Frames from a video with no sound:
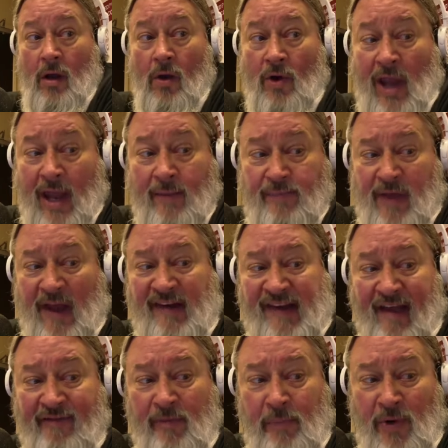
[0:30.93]
Okay, thanks,
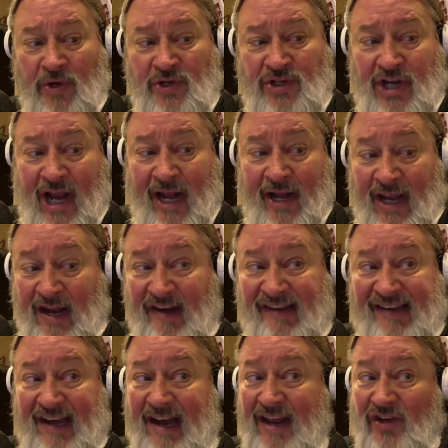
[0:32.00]
Kevin. Appreciate it.
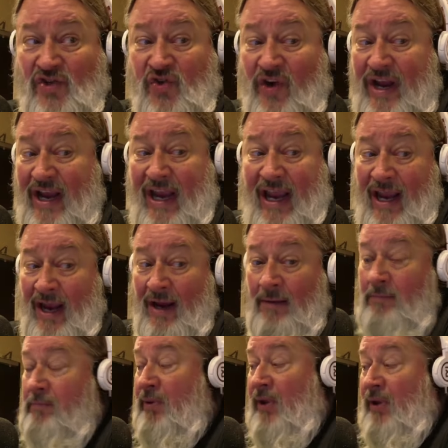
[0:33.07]
He's an
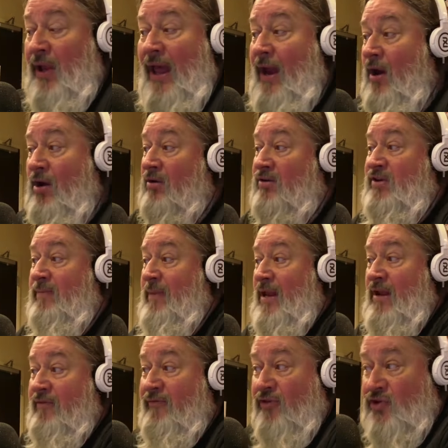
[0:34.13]
intriguing player to
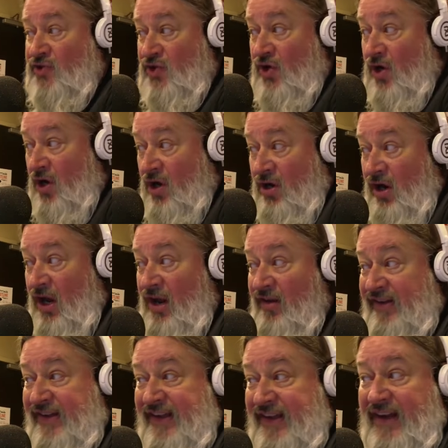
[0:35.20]
me for sure. His
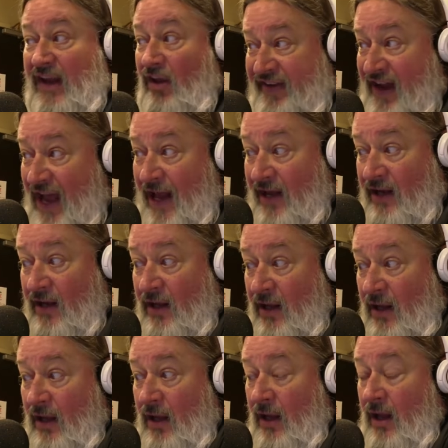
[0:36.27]
skill set,
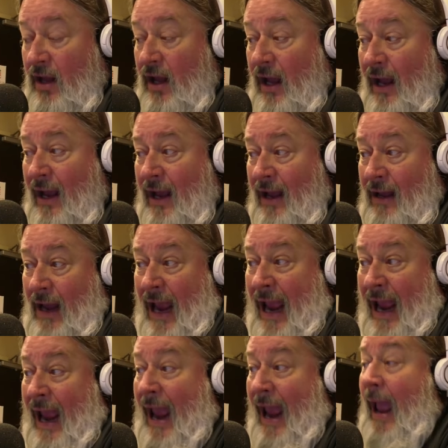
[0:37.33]

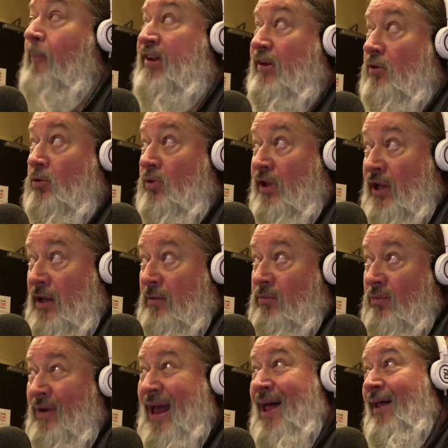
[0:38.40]
absolutely.
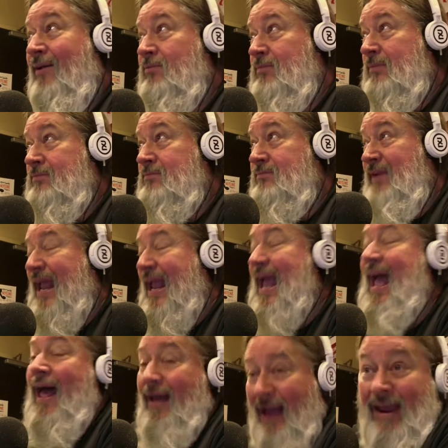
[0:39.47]
Well, yeah,
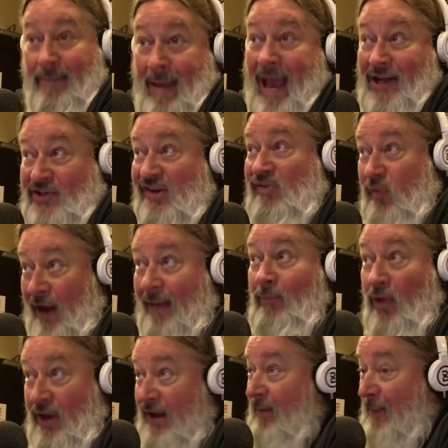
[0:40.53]
I think it matches what I'm looking.